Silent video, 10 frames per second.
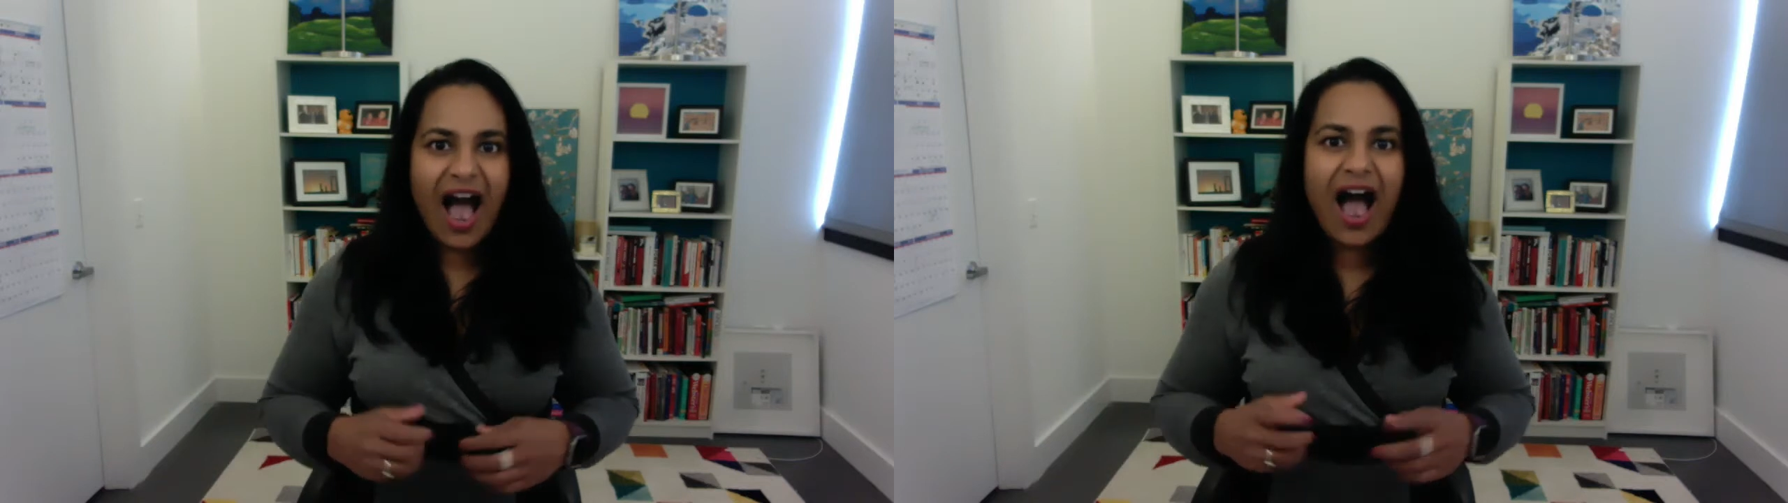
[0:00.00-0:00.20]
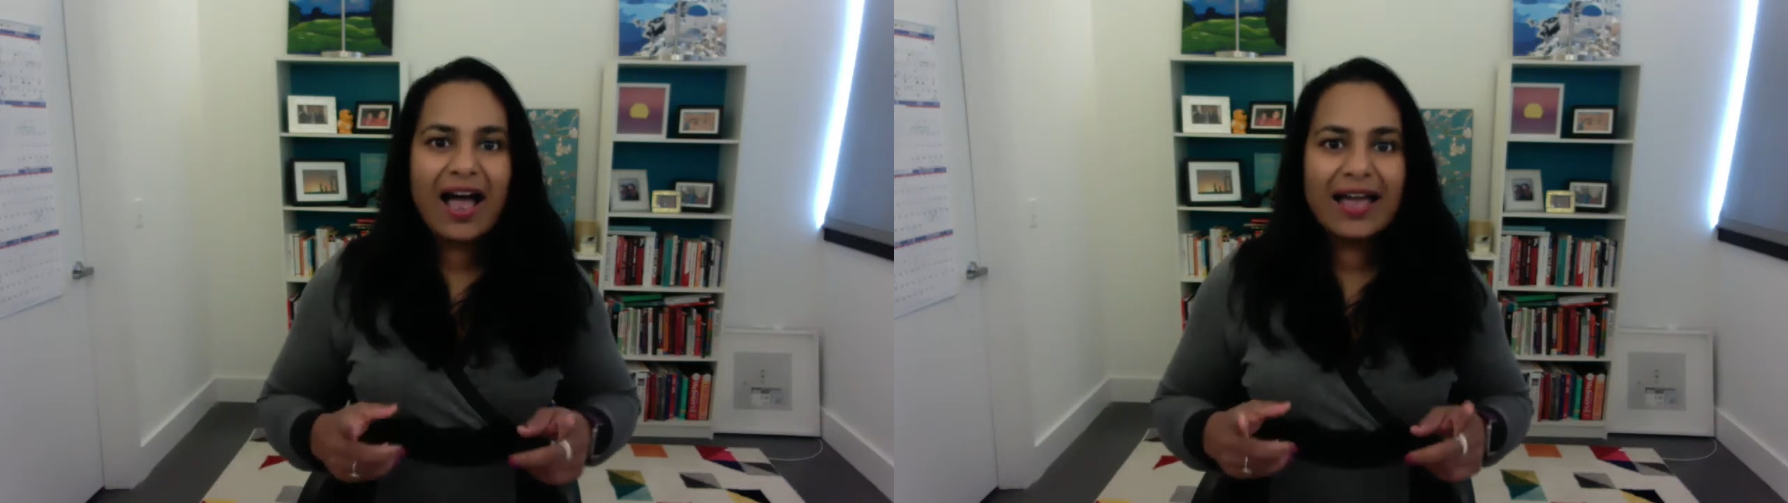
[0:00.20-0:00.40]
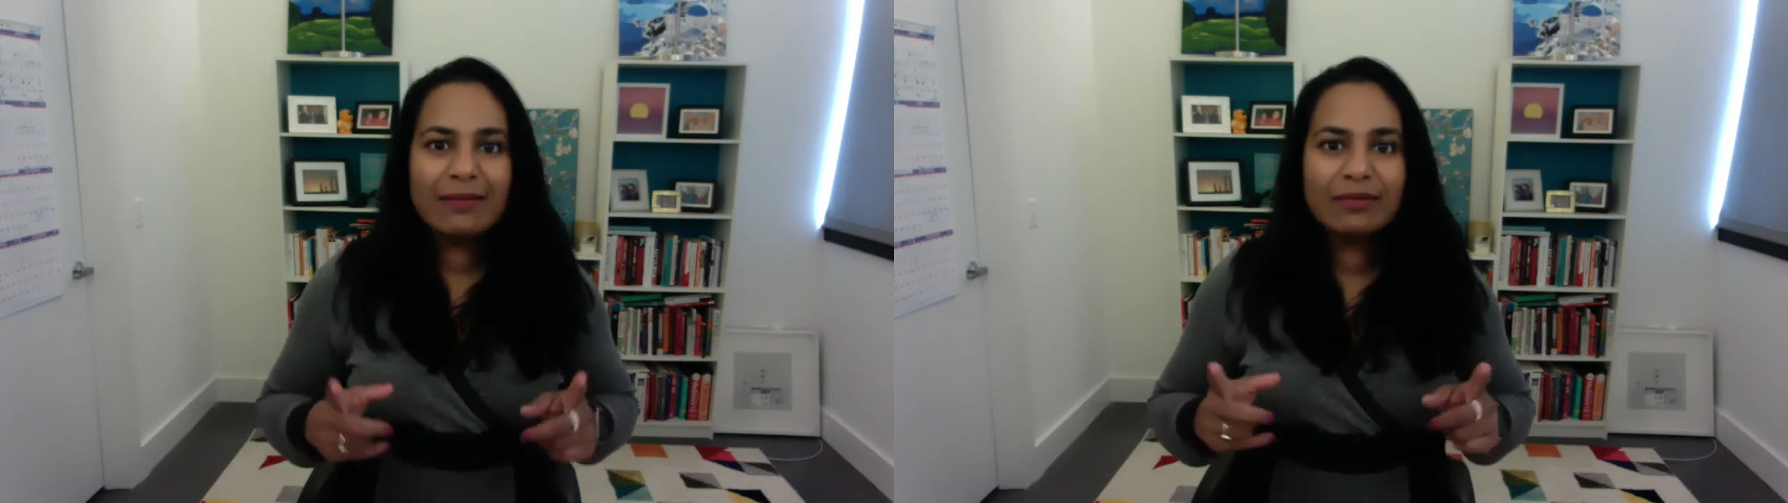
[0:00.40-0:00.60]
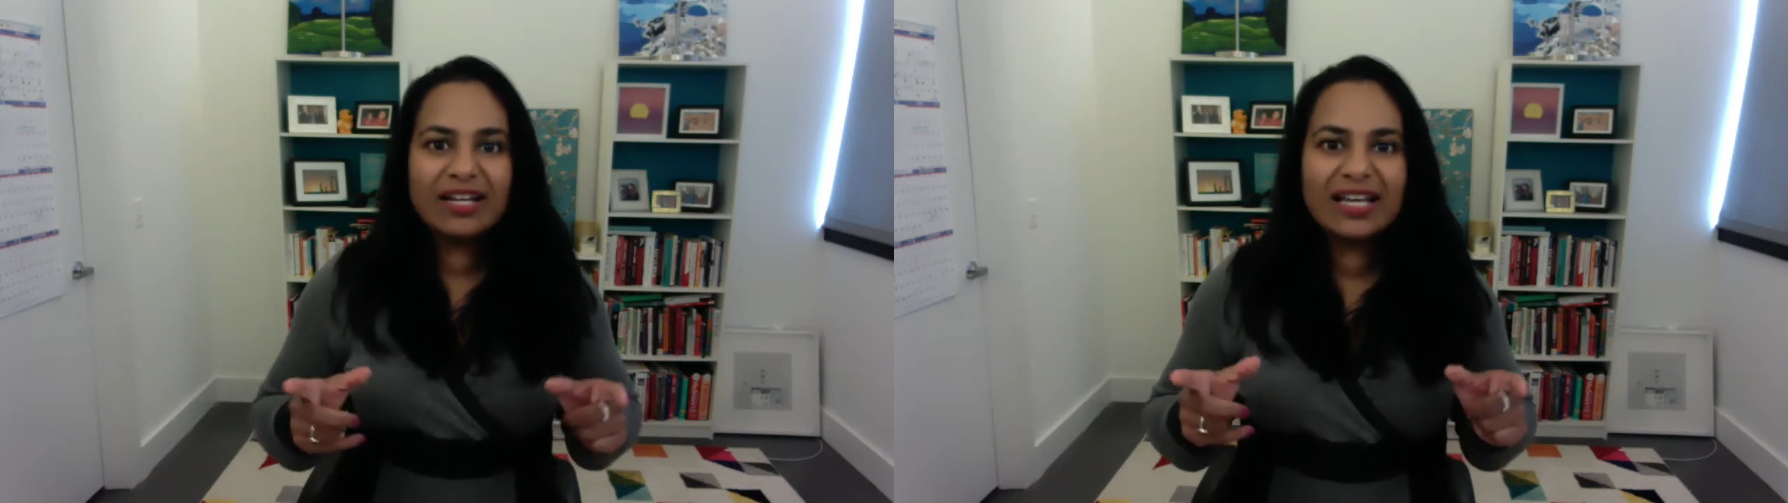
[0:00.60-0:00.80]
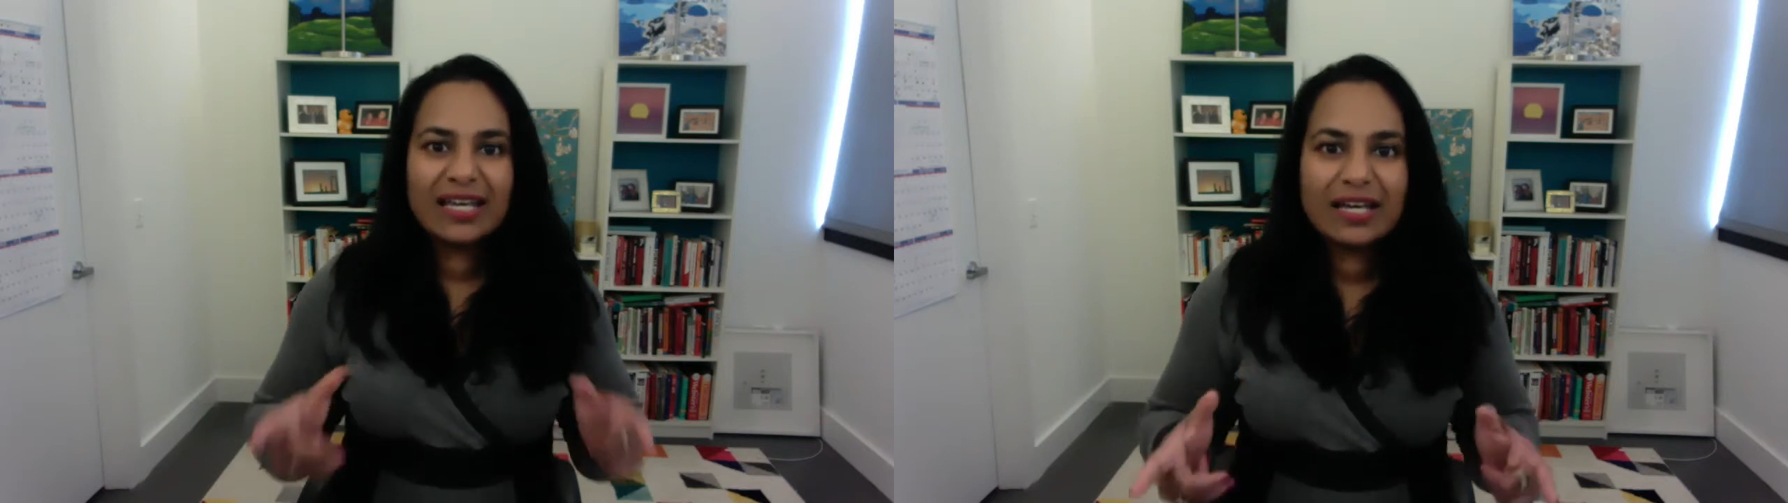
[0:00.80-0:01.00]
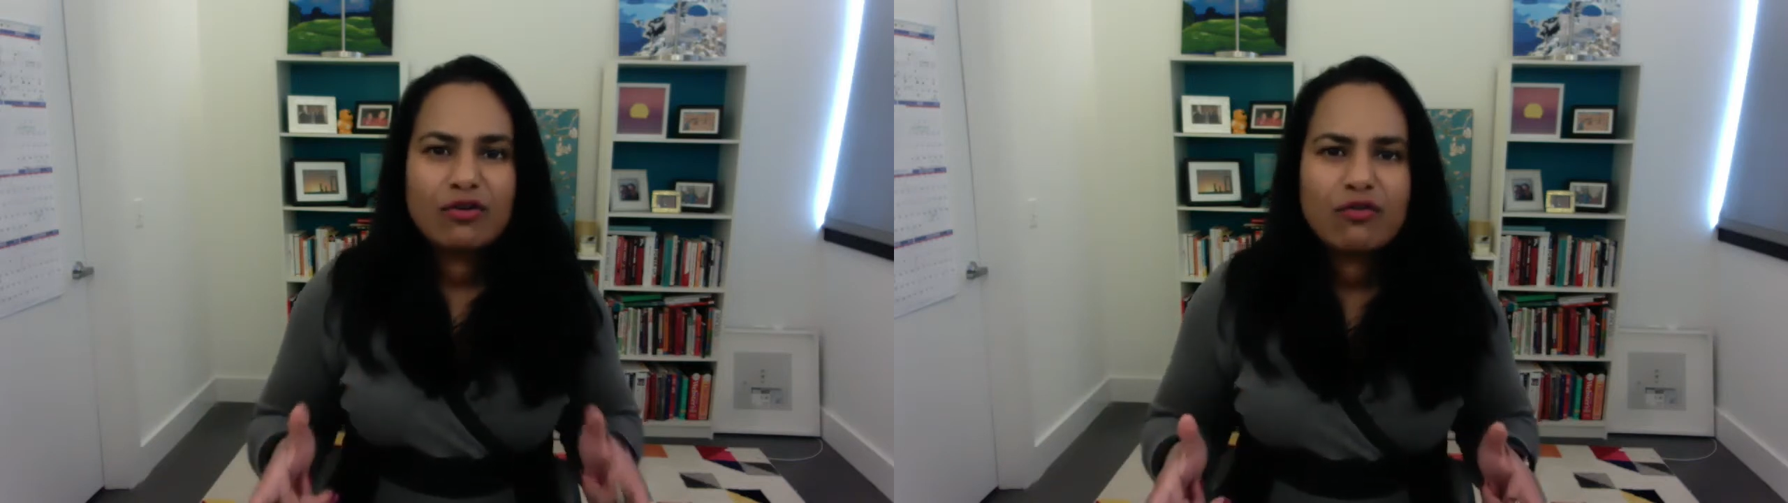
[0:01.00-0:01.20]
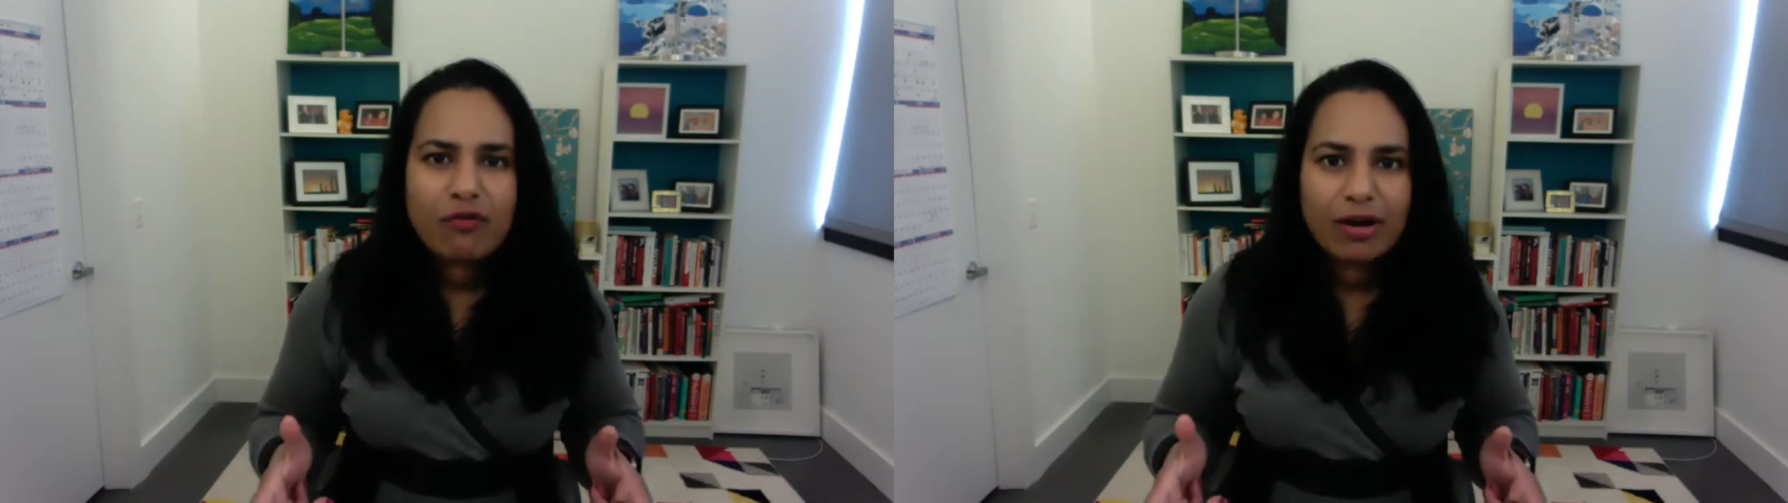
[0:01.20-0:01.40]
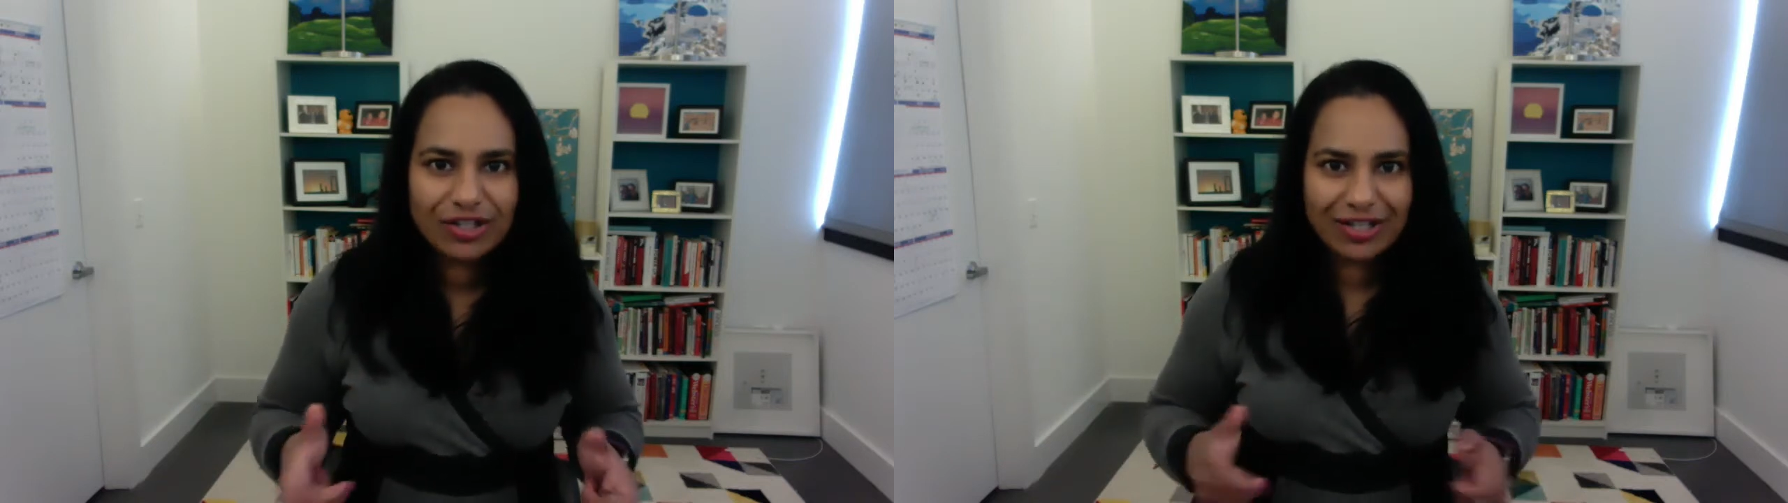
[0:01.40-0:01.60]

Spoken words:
I am going to crush